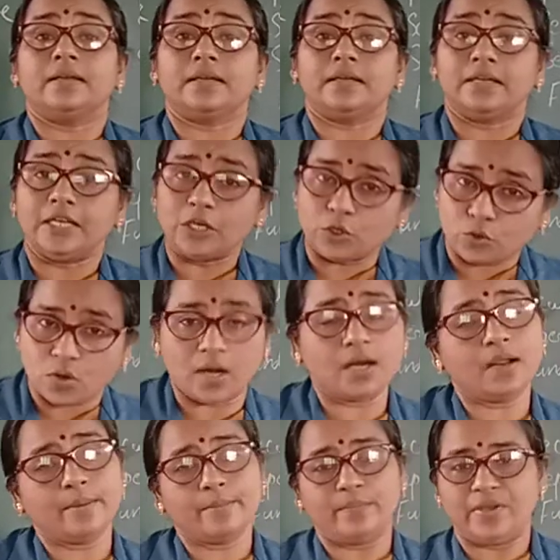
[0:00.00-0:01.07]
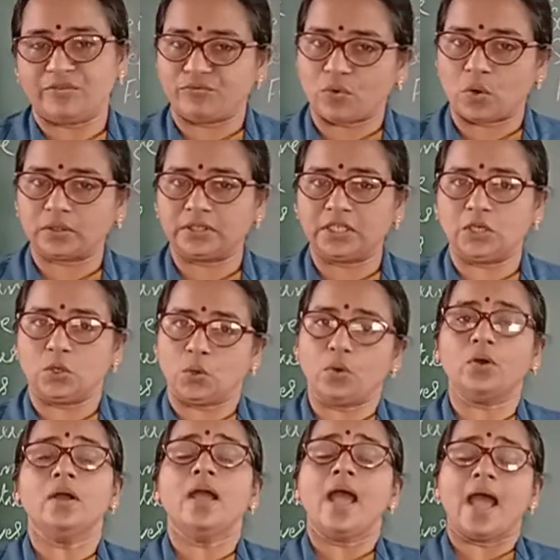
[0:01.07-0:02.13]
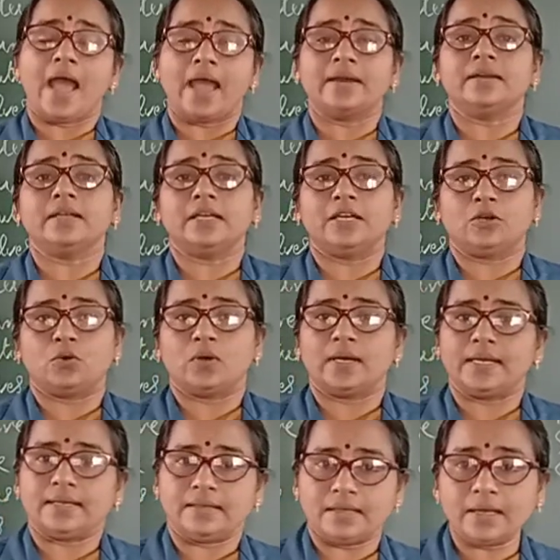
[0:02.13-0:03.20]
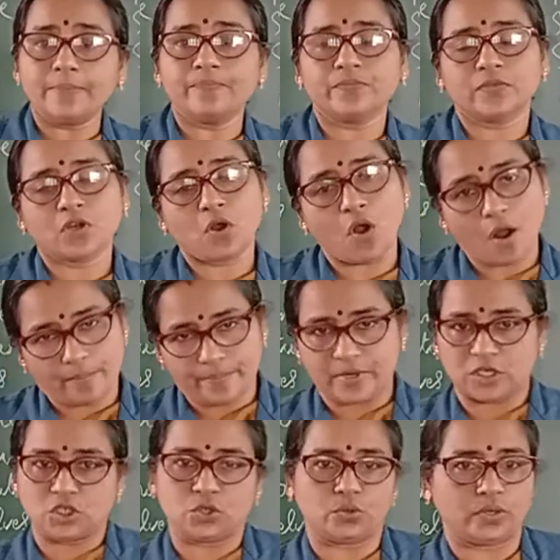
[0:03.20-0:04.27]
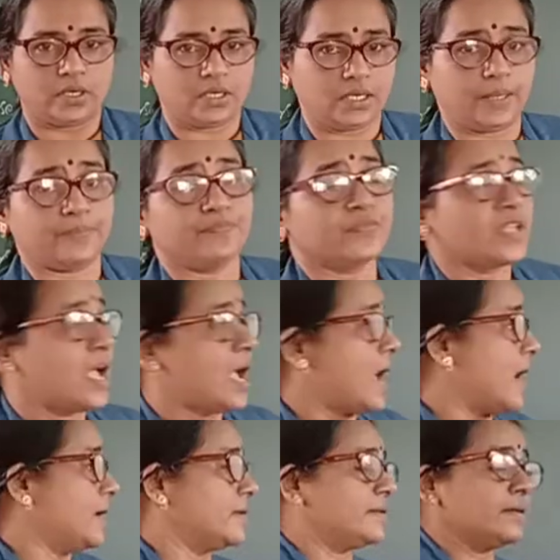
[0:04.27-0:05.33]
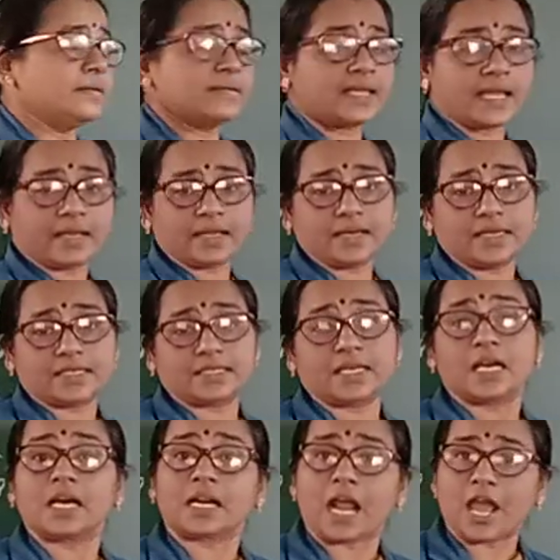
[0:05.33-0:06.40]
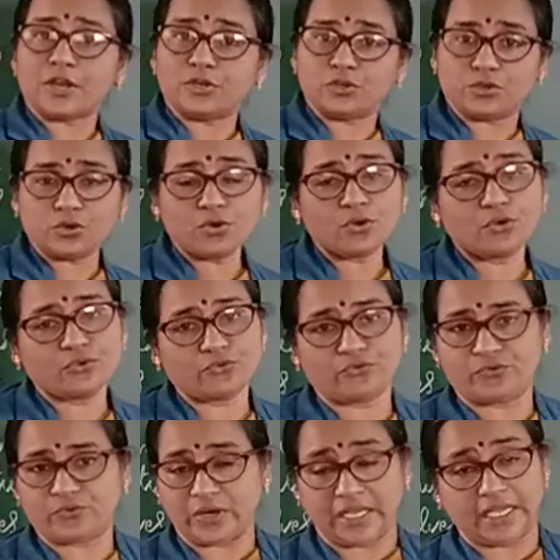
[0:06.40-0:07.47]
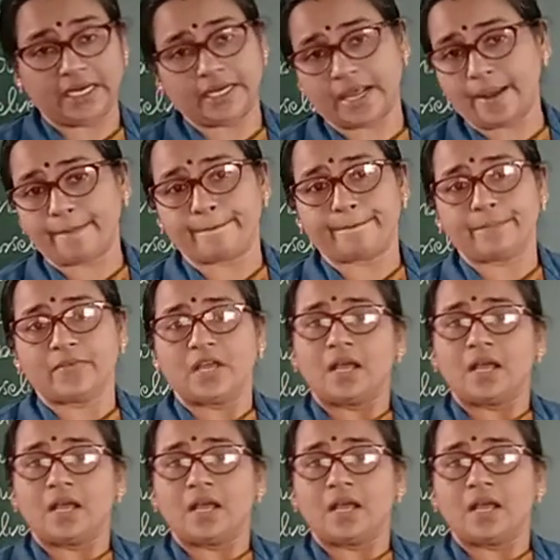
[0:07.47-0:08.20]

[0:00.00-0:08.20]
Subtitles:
equal before the law and equal in the opportunity. And second is right to freedom.